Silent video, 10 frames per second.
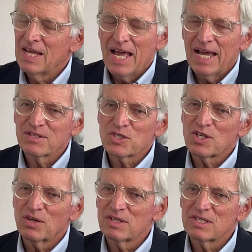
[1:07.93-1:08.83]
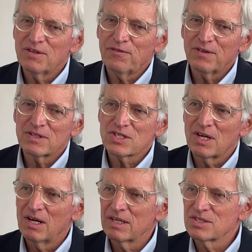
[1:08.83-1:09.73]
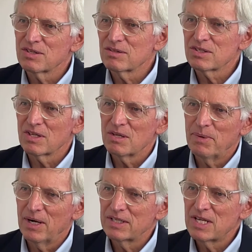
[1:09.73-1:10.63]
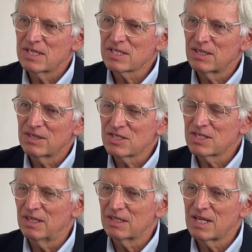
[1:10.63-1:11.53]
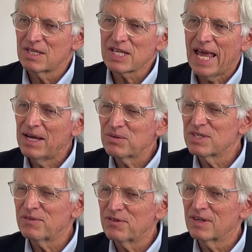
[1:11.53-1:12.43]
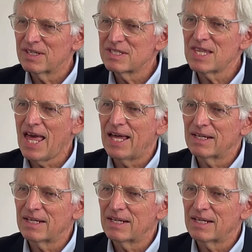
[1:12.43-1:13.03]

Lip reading: And so the different sides of the sort of the buy desk and the sell desk, how different is that?